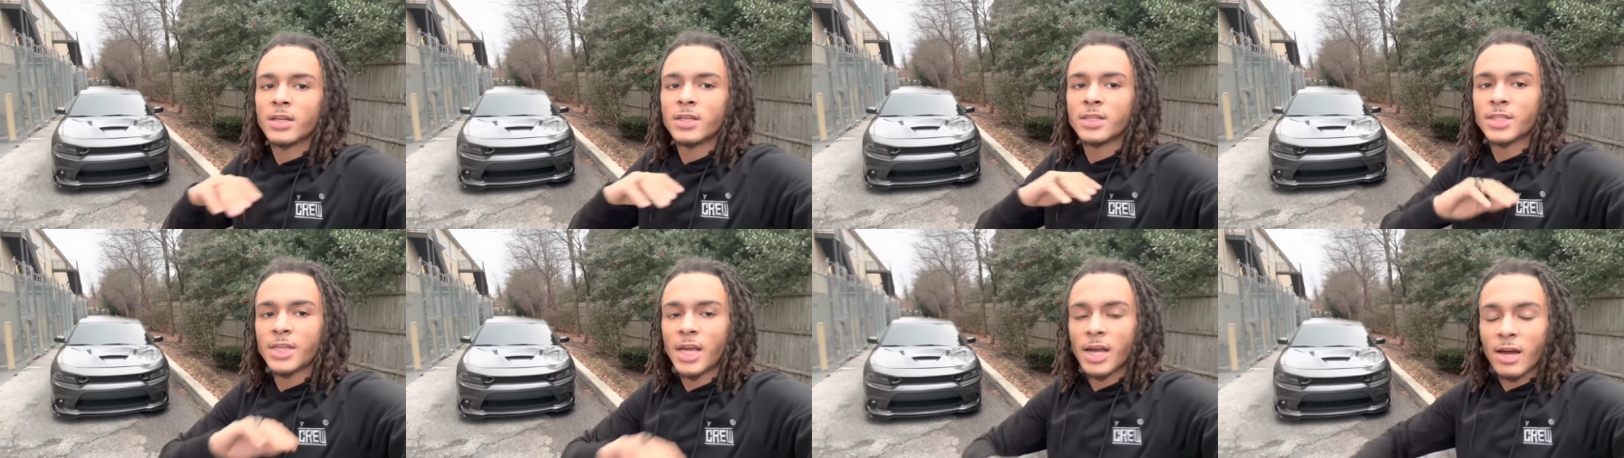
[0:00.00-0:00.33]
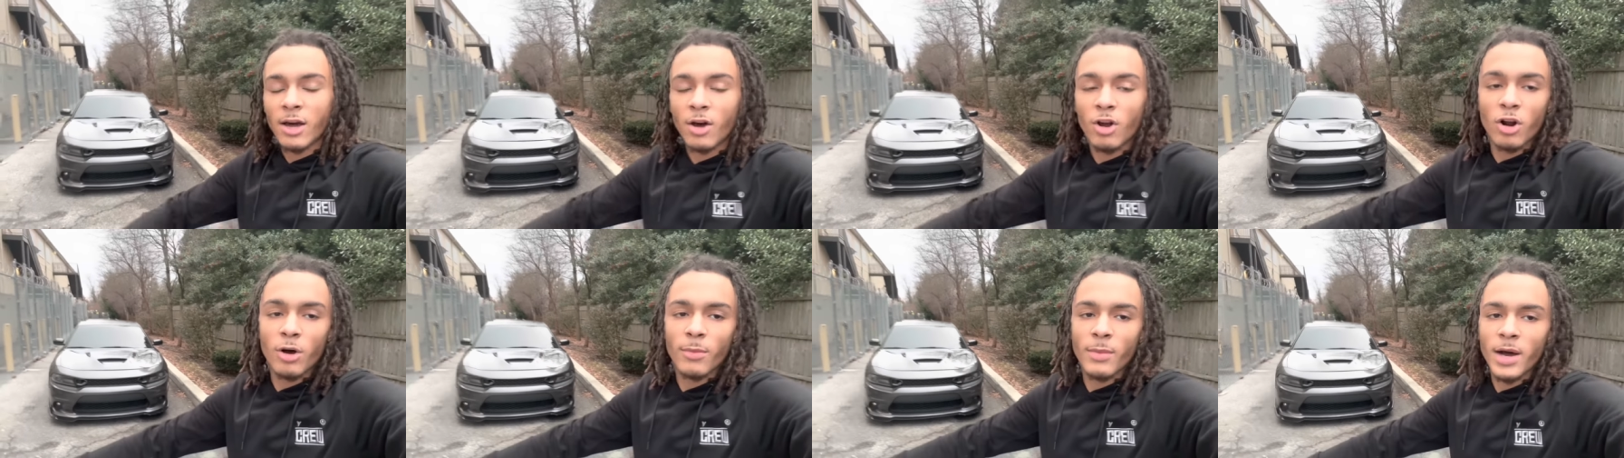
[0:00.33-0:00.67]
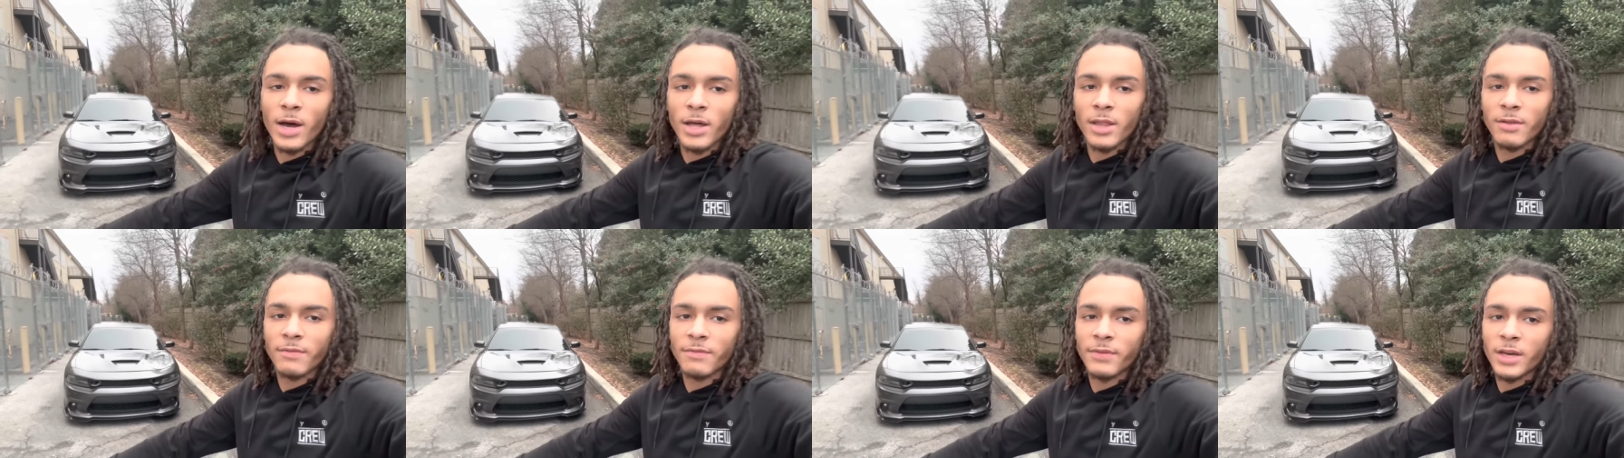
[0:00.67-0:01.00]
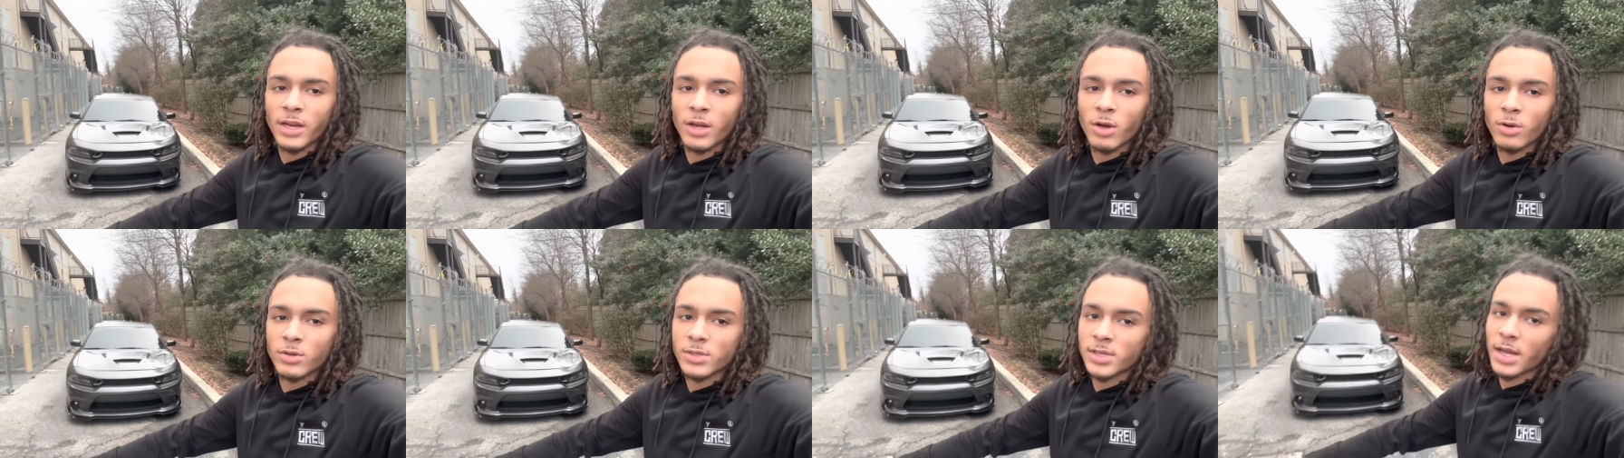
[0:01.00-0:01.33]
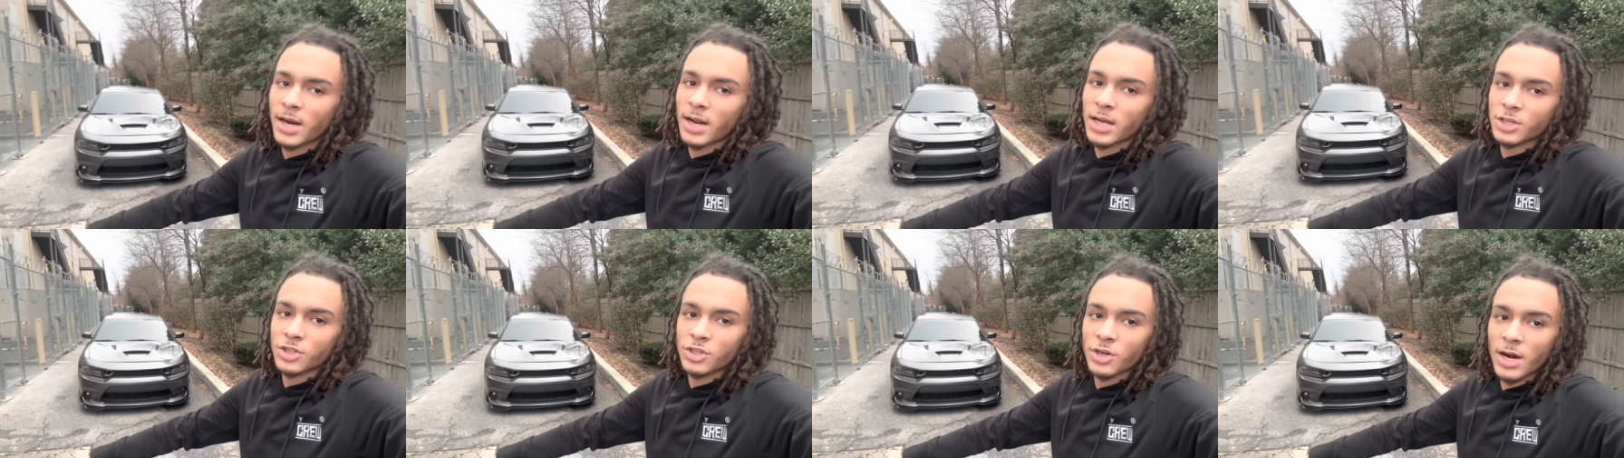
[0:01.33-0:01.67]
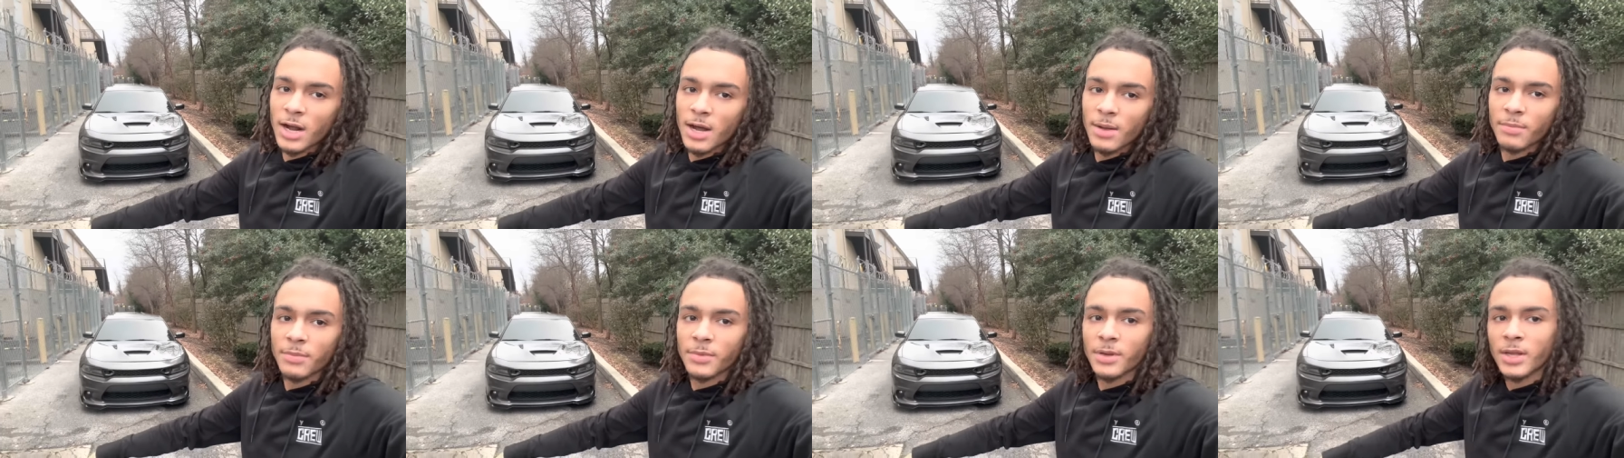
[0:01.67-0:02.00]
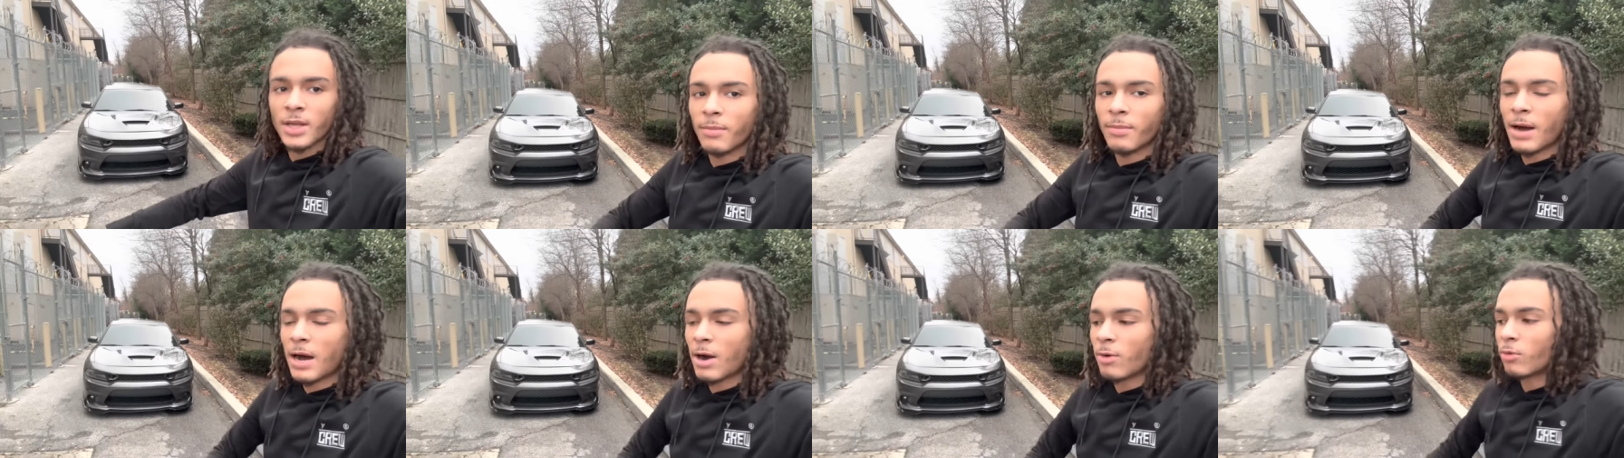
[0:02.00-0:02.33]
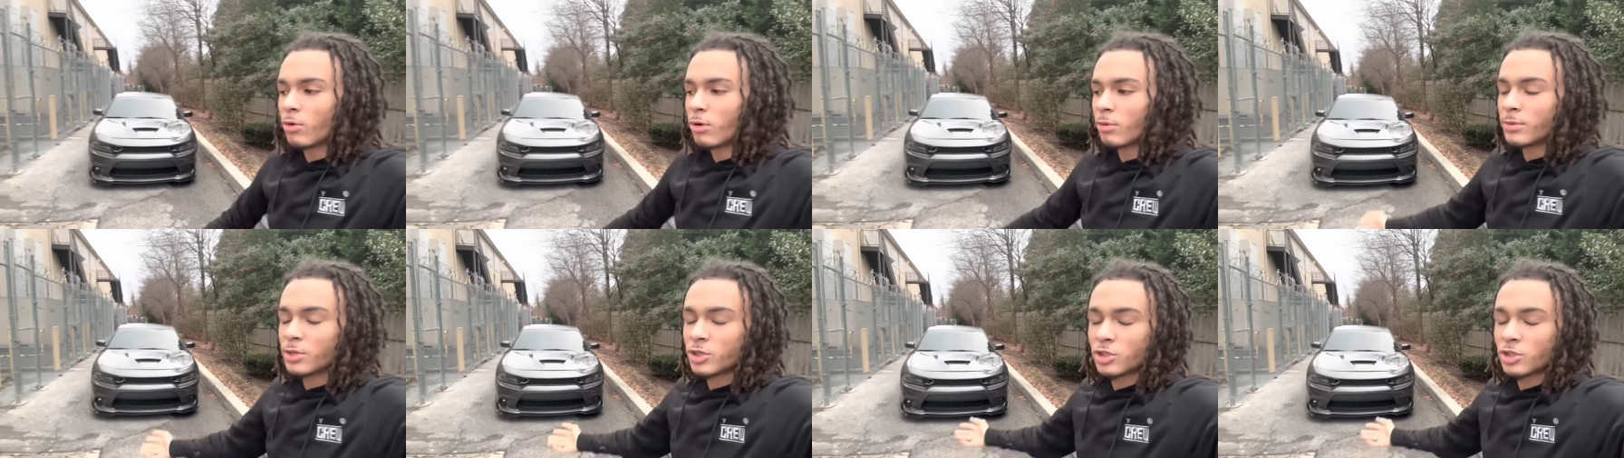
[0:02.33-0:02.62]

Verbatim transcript: check out all my other videos that I drop. I will be